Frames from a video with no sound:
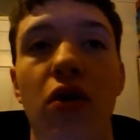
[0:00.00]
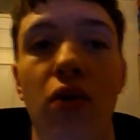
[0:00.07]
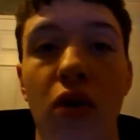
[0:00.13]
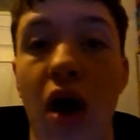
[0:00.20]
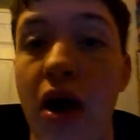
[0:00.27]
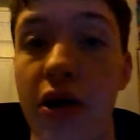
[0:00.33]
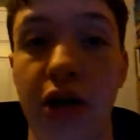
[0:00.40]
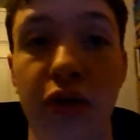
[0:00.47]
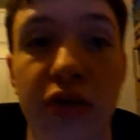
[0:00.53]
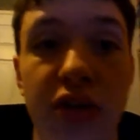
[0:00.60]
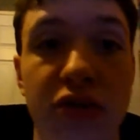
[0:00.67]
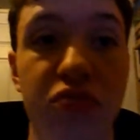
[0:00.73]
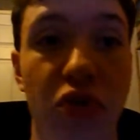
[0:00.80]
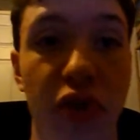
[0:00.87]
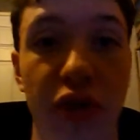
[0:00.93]
argued this
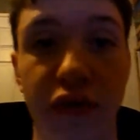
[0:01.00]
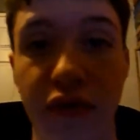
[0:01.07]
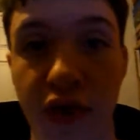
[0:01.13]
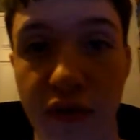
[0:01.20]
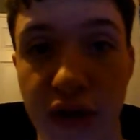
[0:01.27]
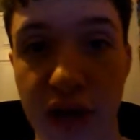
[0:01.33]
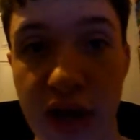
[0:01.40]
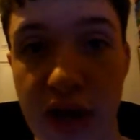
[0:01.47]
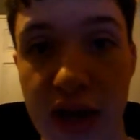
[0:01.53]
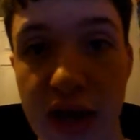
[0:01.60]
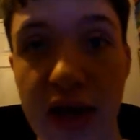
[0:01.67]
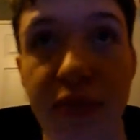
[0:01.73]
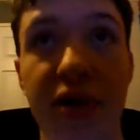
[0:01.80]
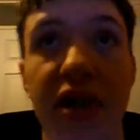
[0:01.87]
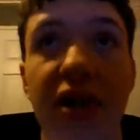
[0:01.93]
point fervently.
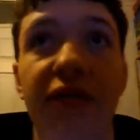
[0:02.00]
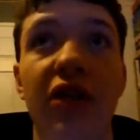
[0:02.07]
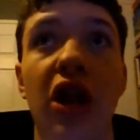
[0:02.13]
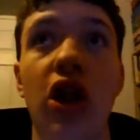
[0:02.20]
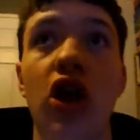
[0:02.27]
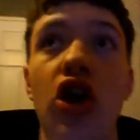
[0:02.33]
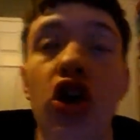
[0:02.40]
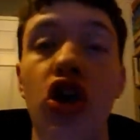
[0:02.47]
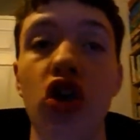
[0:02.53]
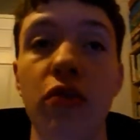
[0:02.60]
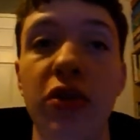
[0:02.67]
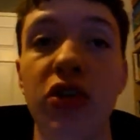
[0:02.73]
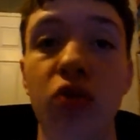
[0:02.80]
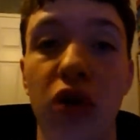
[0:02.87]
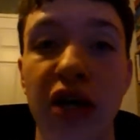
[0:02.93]
He believed that
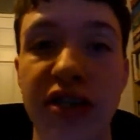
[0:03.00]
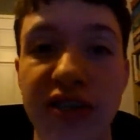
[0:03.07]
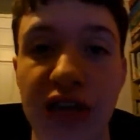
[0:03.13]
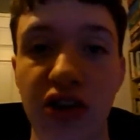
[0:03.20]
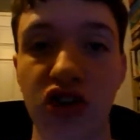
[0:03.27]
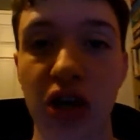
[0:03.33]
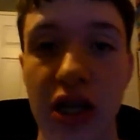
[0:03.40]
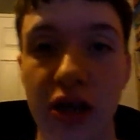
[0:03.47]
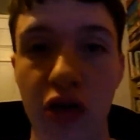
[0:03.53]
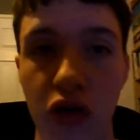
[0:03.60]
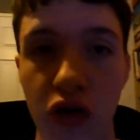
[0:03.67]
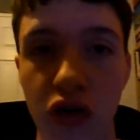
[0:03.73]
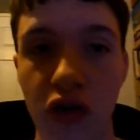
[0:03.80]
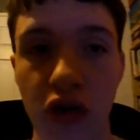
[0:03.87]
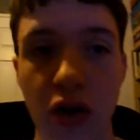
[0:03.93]
humans were essentially
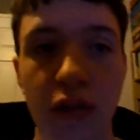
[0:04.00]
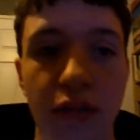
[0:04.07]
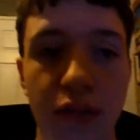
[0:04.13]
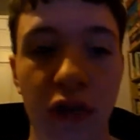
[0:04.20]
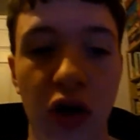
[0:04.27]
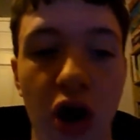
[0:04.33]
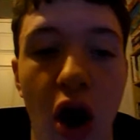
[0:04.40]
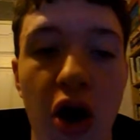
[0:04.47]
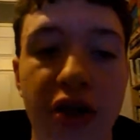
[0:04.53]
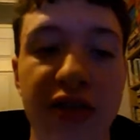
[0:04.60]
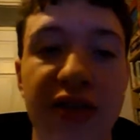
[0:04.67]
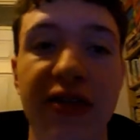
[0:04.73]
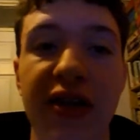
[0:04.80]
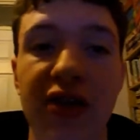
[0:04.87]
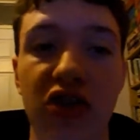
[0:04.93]
good. God is
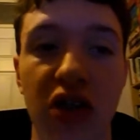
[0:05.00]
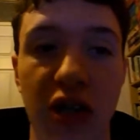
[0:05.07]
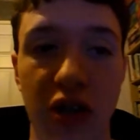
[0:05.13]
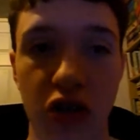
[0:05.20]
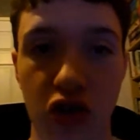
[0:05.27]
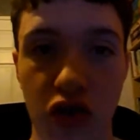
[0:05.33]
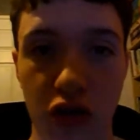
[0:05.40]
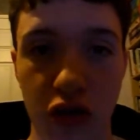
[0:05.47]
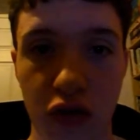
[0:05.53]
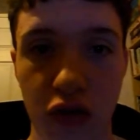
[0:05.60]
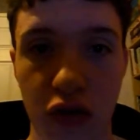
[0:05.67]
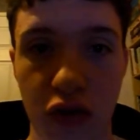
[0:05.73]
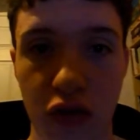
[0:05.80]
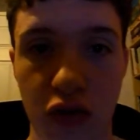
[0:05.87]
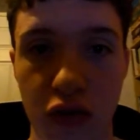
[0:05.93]
essentially good.
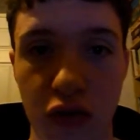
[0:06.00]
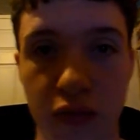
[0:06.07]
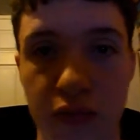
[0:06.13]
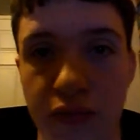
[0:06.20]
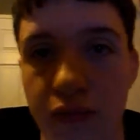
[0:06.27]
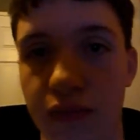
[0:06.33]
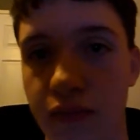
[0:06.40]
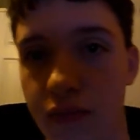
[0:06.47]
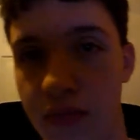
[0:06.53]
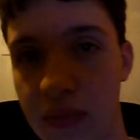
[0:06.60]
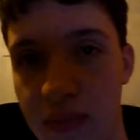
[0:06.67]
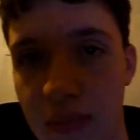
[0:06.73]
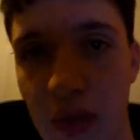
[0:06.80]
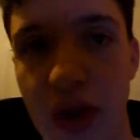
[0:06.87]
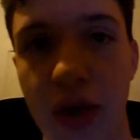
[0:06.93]

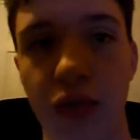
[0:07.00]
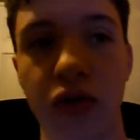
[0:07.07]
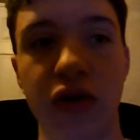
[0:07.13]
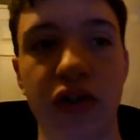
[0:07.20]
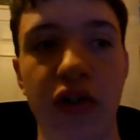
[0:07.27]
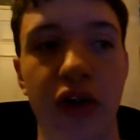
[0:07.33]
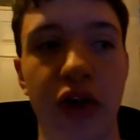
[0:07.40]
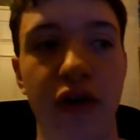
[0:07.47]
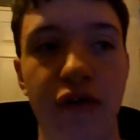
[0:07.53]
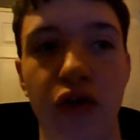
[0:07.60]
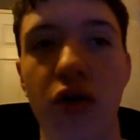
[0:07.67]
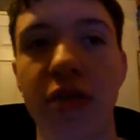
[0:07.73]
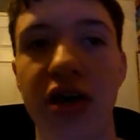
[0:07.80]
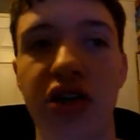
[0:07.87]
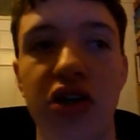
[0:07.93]
It was the
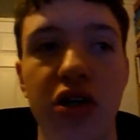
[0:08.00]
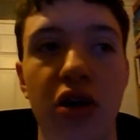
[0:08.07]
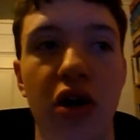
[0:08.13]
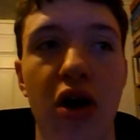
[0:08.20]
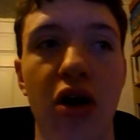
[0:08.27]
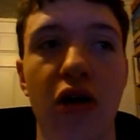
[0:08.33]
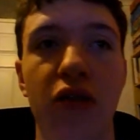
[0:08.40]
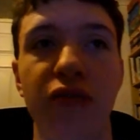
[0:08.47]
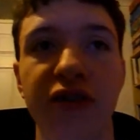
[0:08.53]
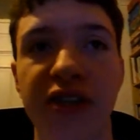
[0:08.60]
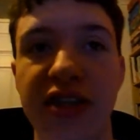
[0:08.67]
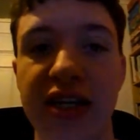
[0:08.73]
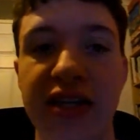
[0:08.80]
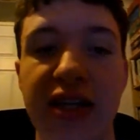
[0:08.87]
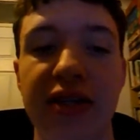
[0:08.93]
formation of
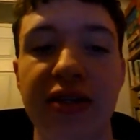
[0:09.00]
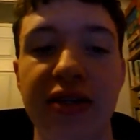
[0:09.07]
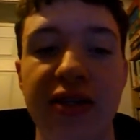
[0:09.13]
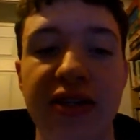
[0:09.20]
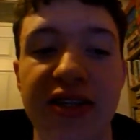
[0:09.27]
cities and